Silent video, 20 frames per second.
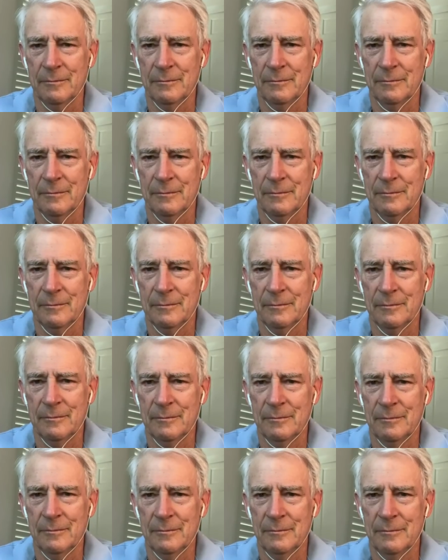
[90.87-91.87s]

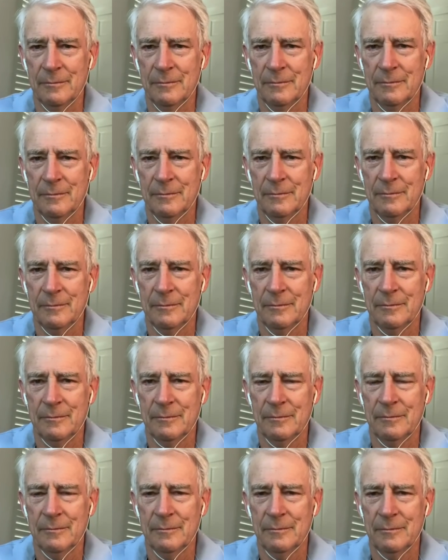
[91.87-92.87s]

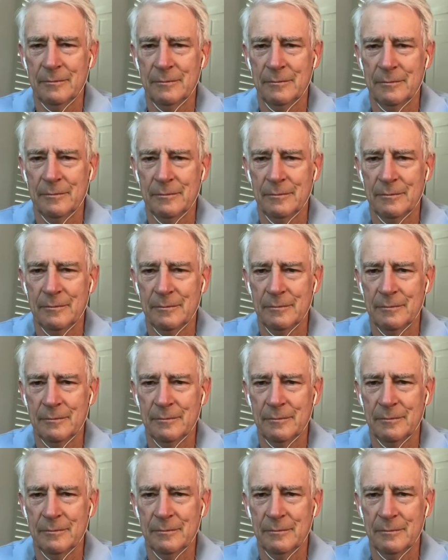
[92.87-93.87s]

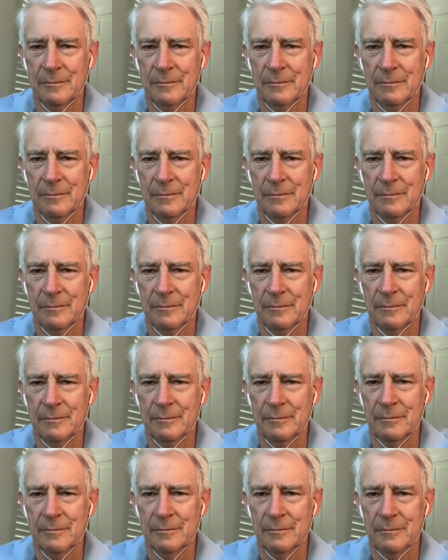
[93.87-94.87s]

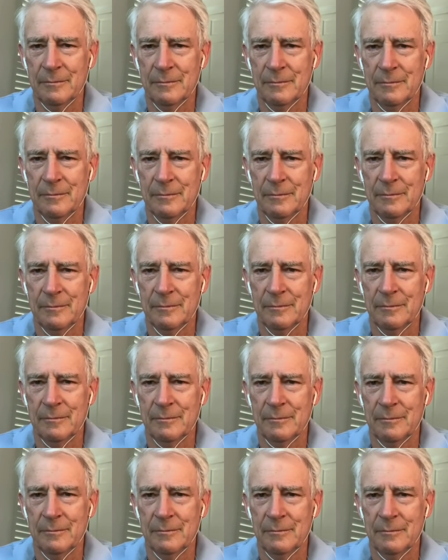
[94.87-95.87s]

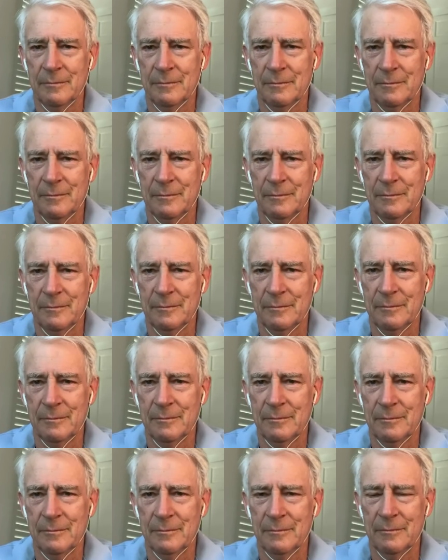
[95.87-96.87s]

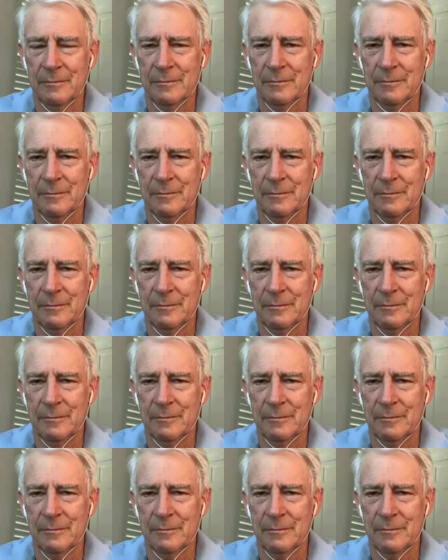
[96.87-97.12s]
(silent)